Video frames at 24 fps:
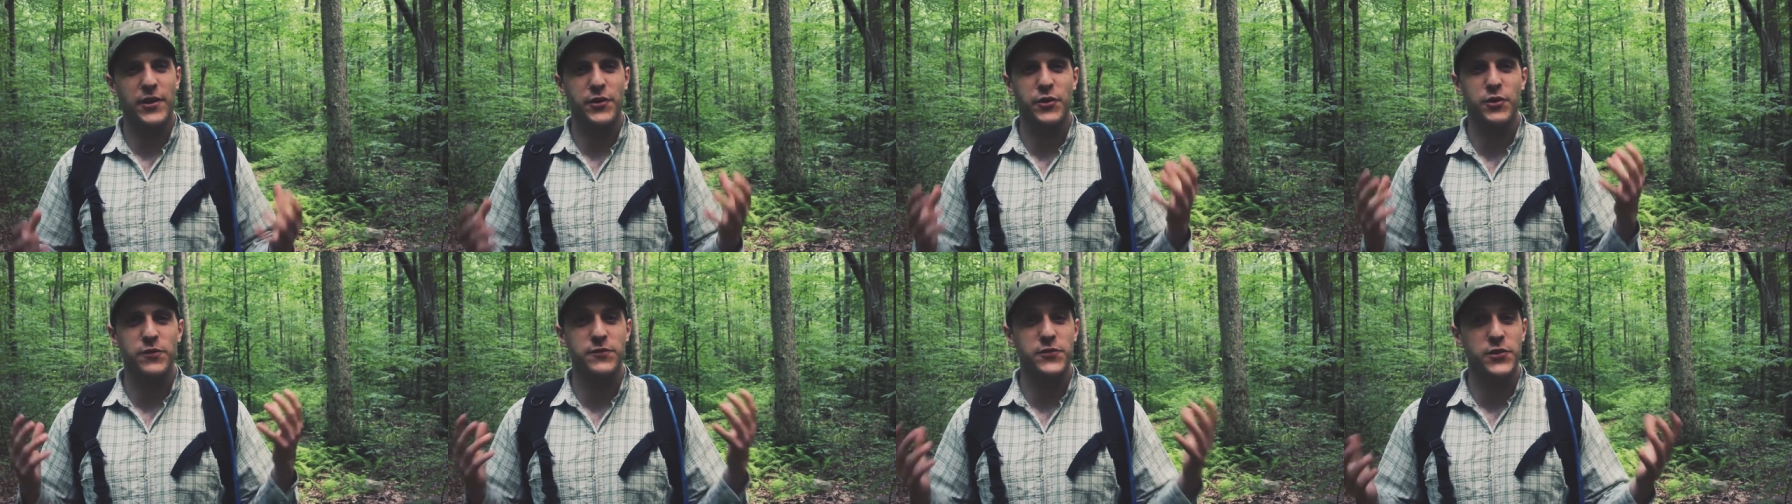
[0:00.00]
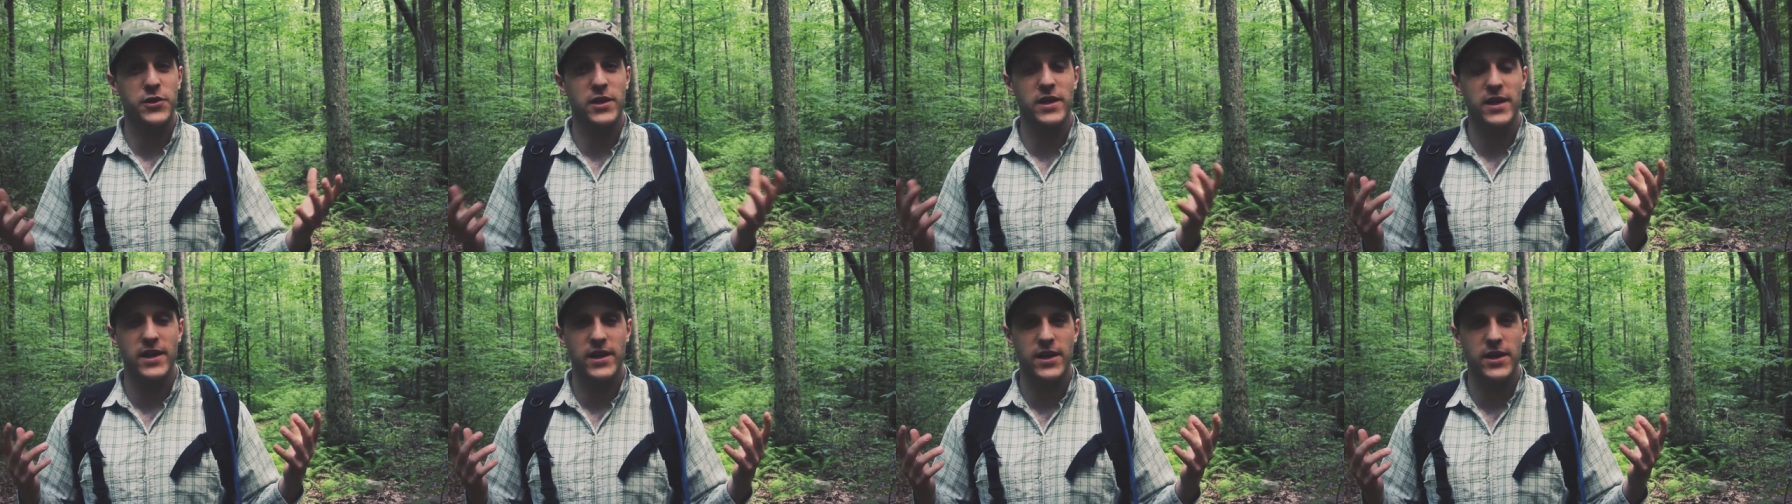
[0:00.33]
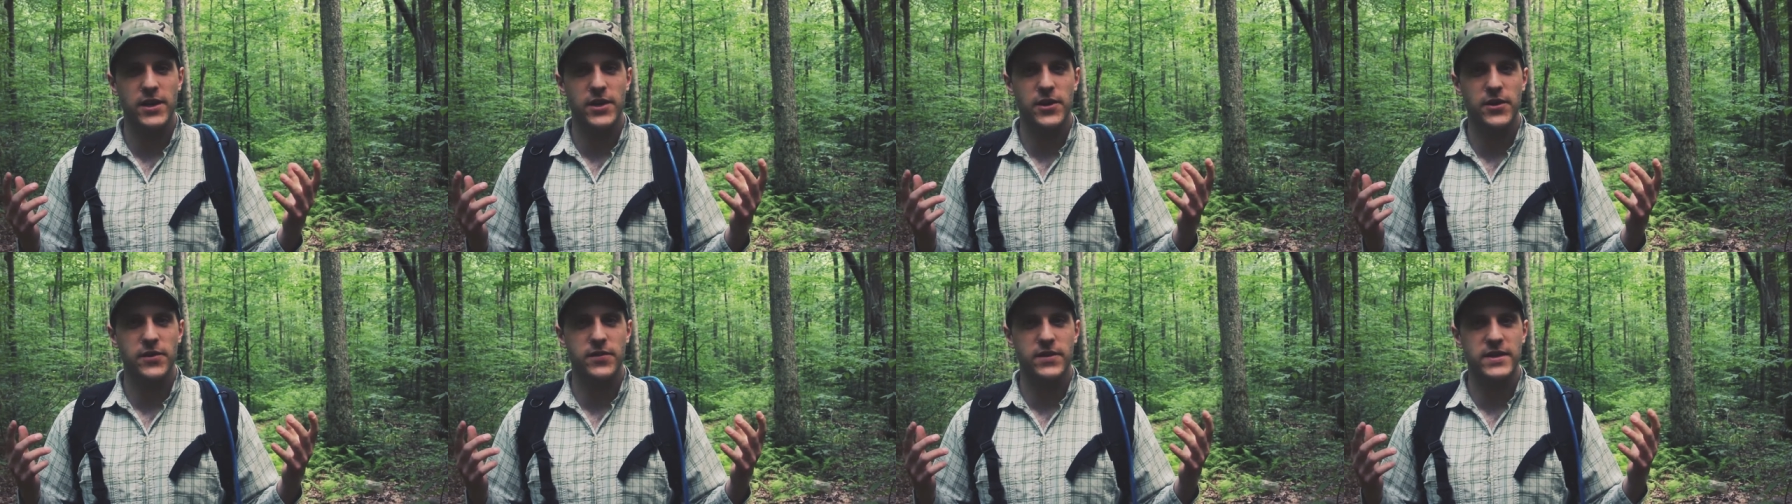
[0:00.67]
know if you can
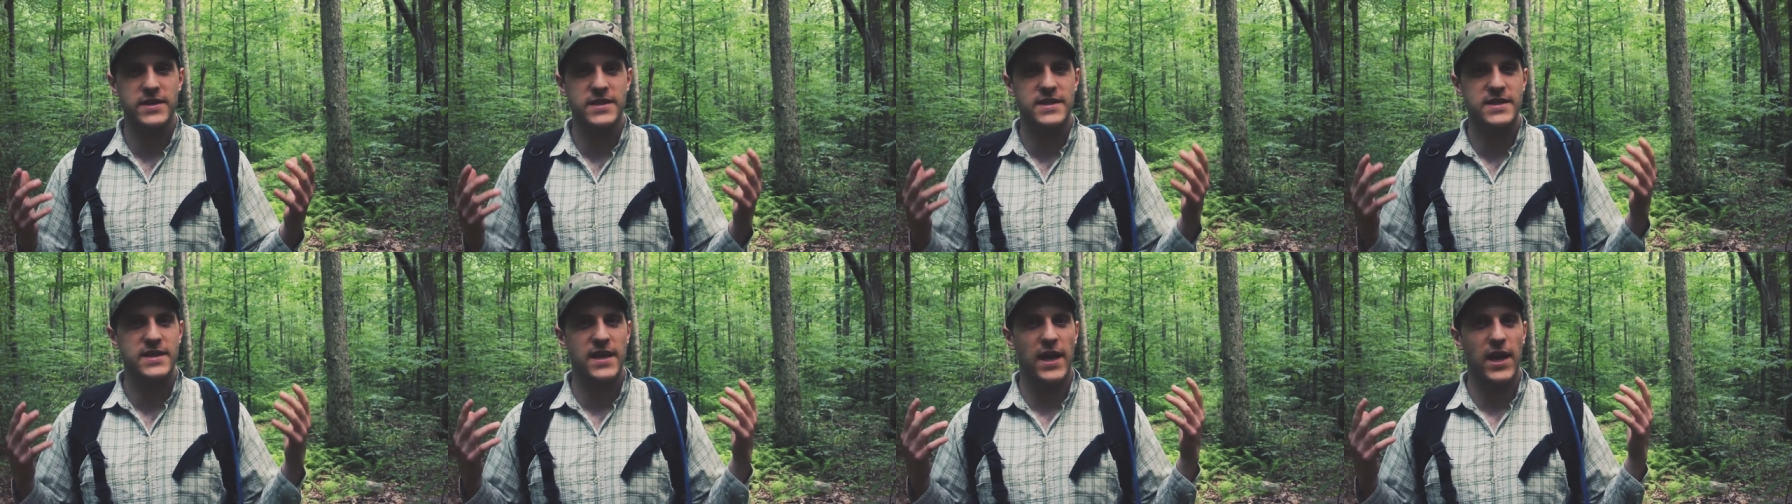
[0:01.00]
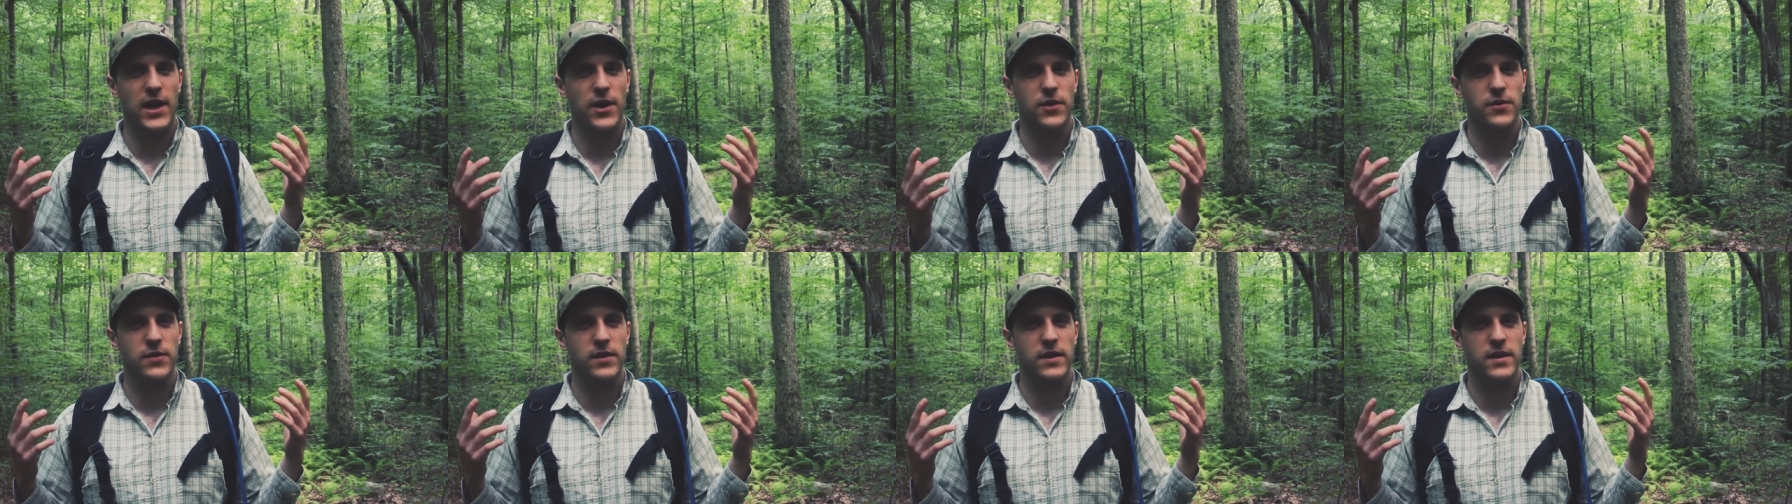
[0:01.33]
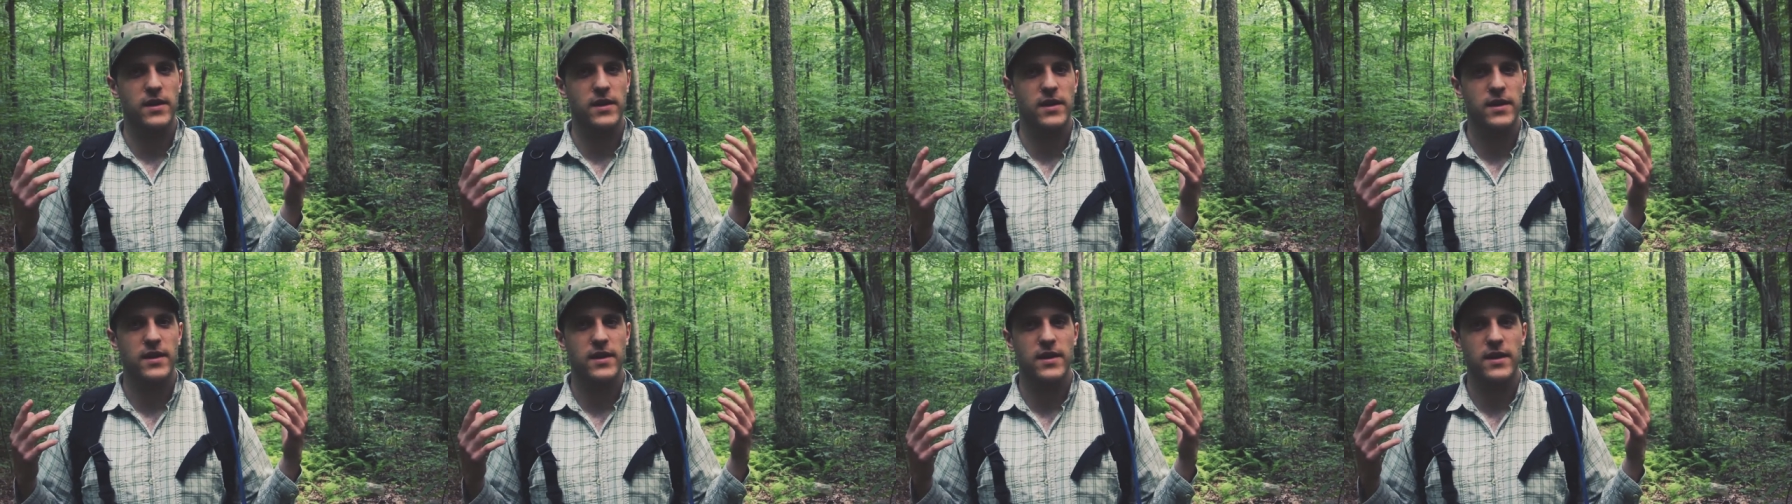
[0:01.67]
hear this sound
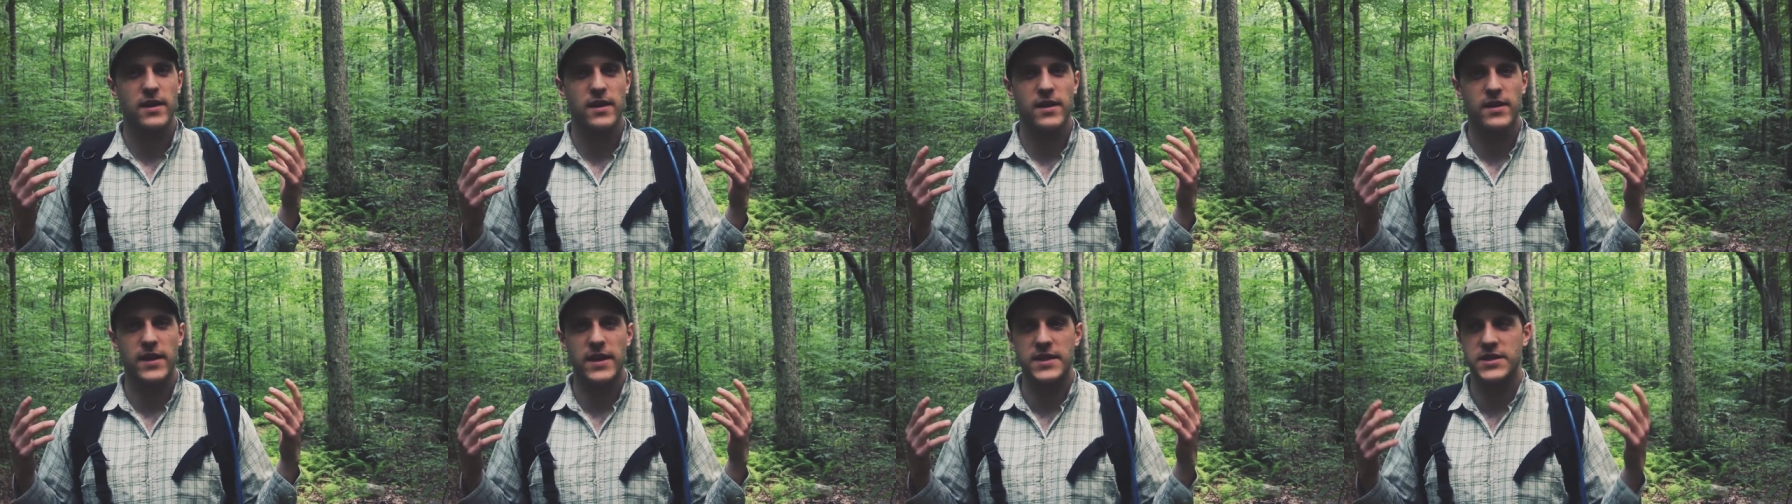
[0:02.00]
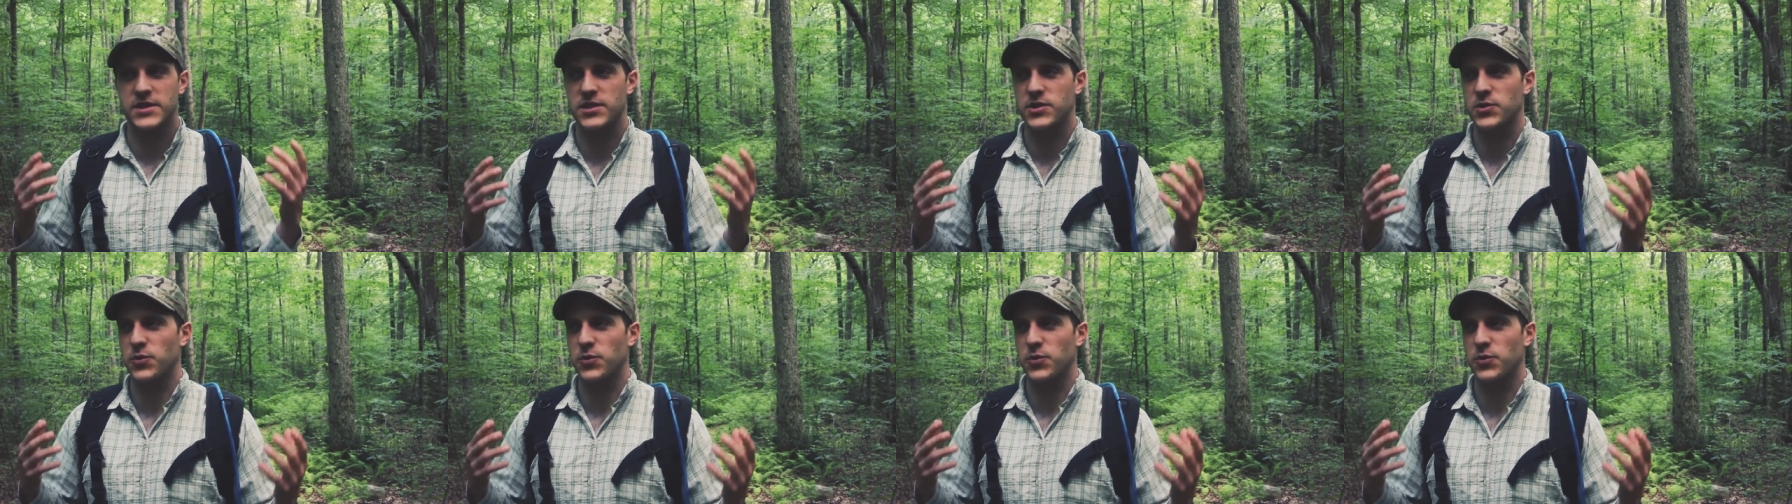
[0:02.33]
that's